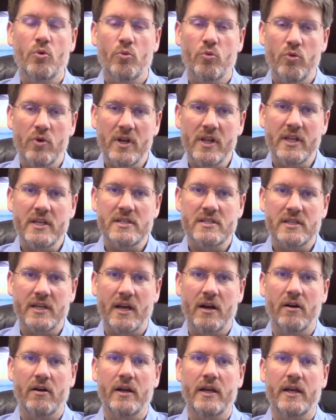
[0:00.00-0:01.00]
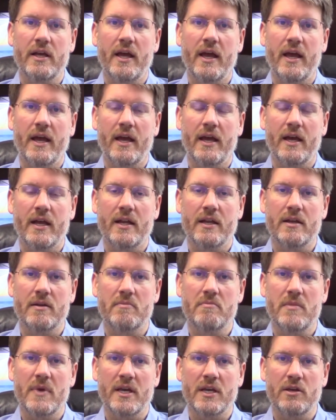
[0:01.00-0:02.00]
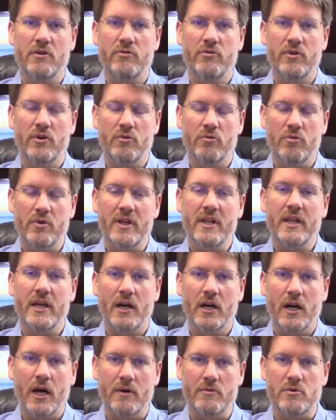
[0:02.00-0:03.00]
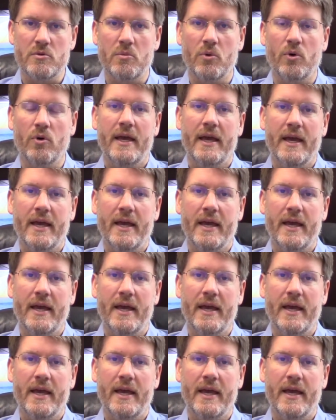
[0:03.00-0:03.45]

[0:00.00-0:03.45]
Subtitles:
really scary and make you feel really uncomfortable.